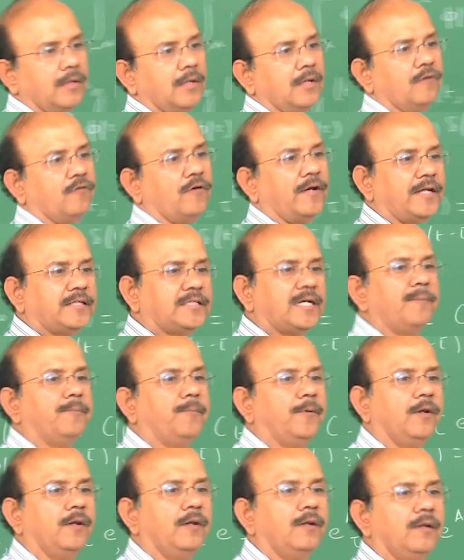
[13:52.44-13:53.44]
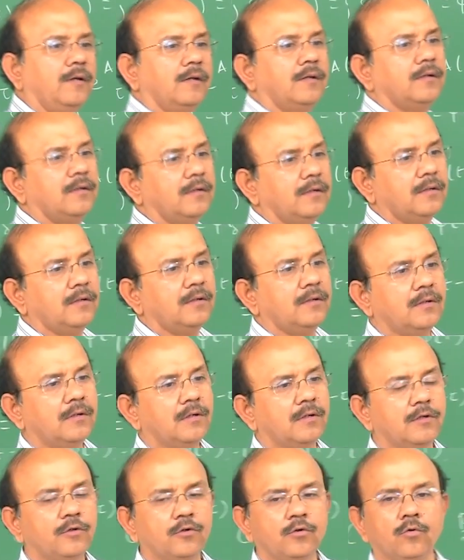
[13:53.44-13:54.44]
For example,
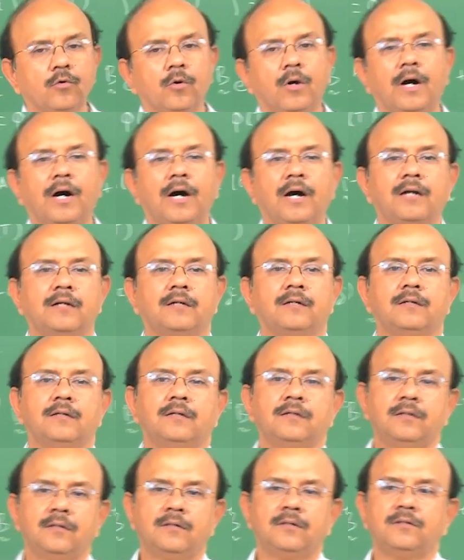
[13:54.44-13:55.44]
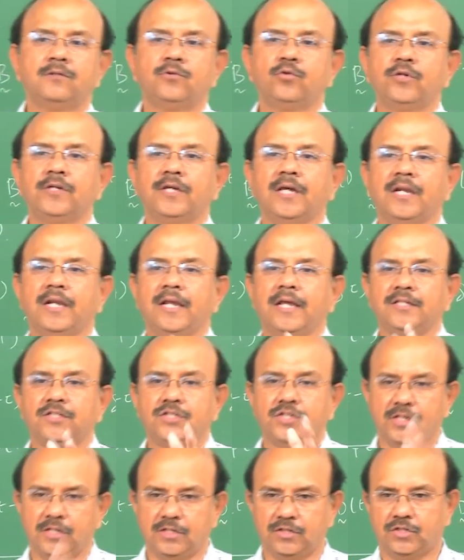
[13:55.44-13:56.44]
you are doing a lane
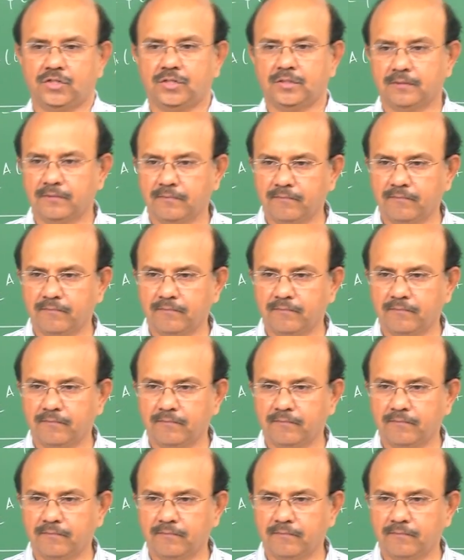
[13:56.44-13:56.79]
change.